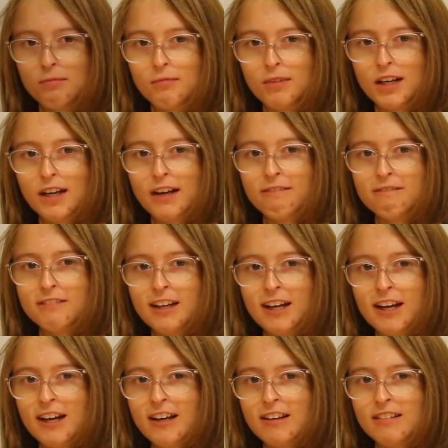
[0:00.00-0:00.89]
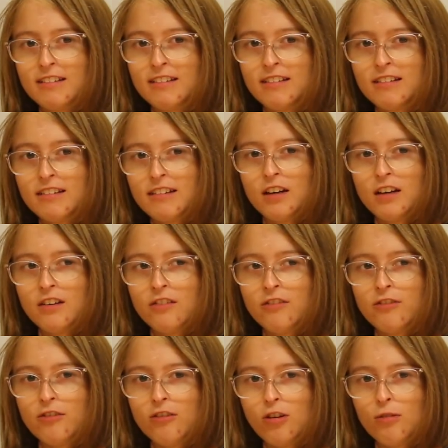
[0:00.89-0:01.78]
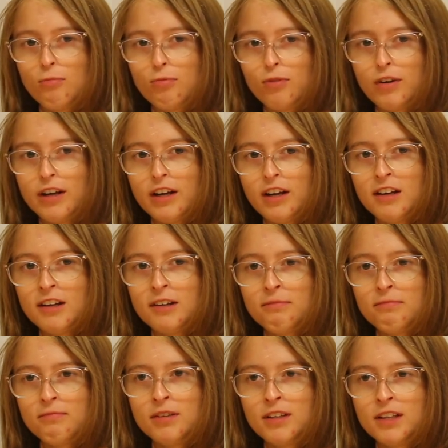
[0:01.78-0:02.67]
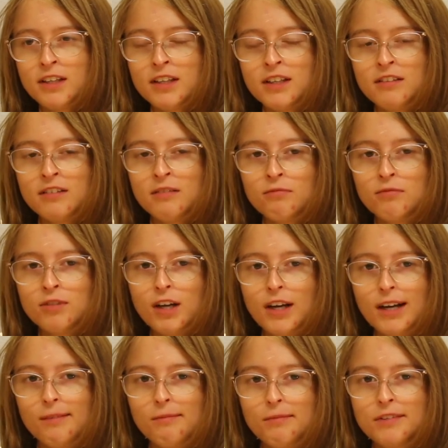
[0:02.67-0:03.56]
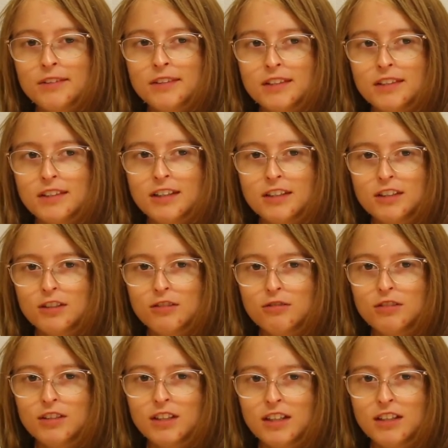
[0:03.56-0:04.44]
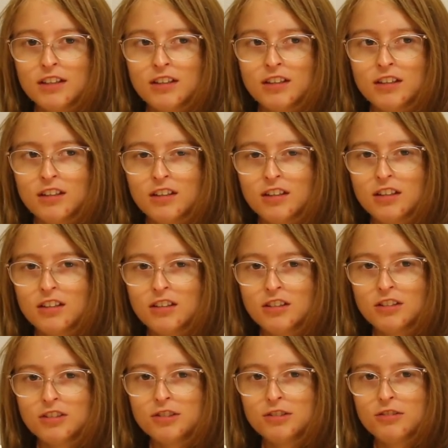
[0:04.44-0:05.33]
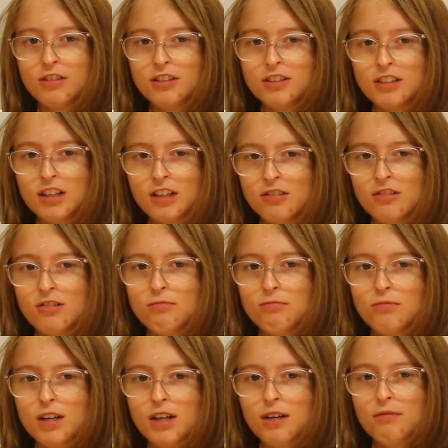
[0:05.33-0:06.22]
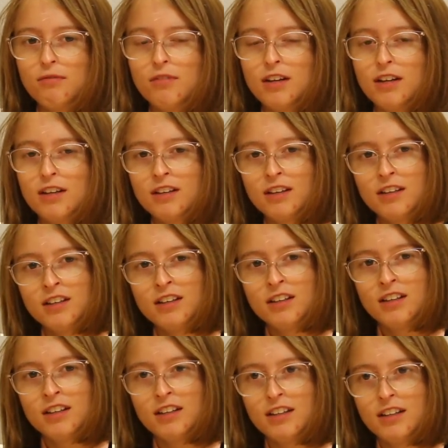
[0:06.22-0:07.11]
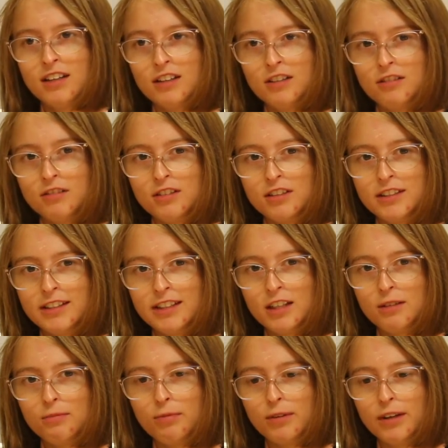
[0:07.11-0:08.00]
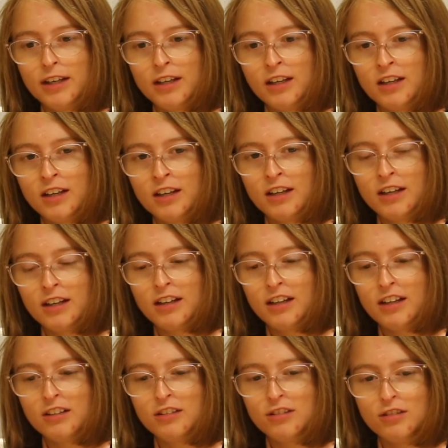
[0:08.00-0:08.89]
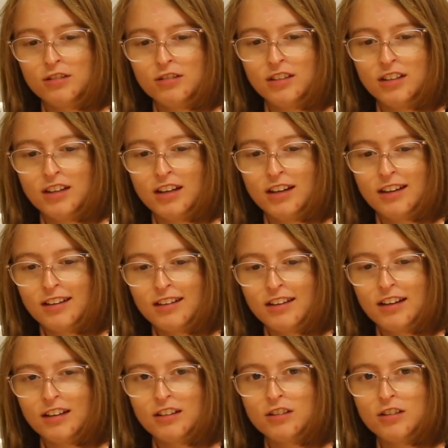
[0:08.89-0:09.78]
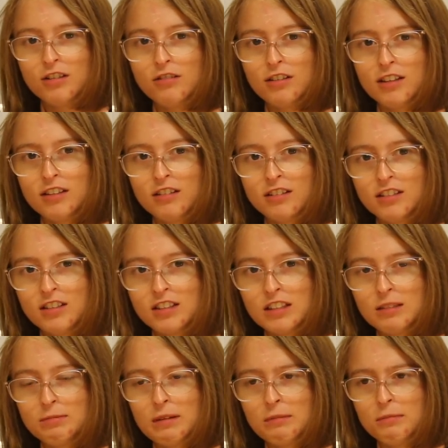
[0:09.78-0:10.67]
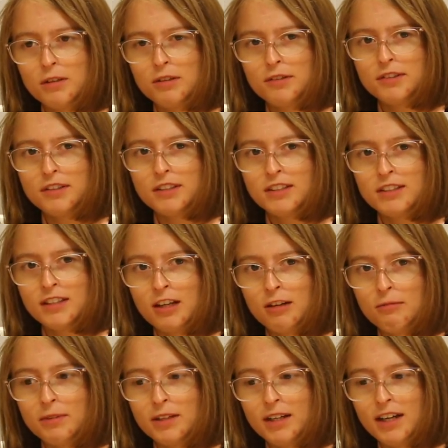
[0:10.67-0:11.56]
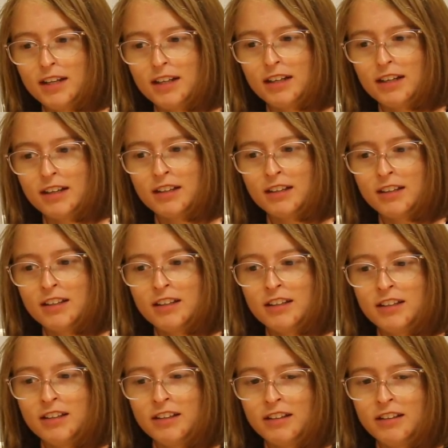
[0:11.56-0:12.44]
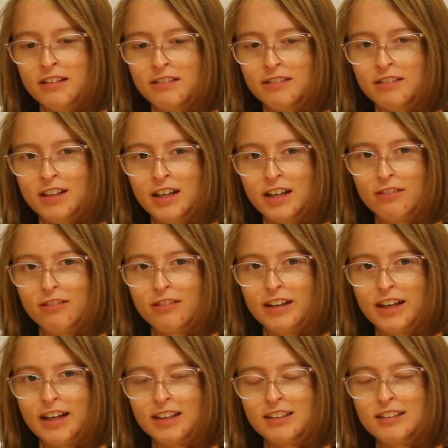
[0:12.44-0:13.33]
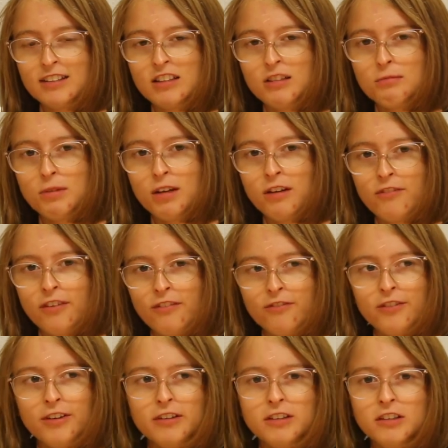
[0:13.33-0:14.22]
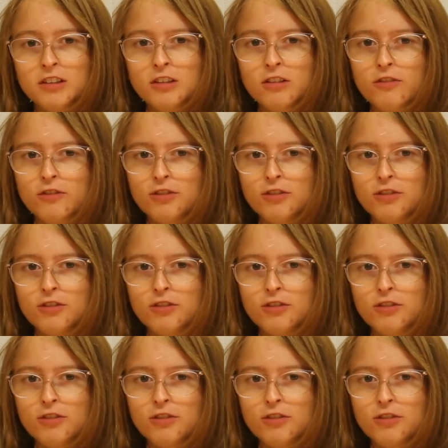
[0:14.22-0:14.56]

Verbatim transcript: I might have to ask for a break sometimes because I do get a little stressed out sometimes. I, and I do take a break and I and I do like listen to my music to help me kind of kind of relax a little bit if I'm feeling a little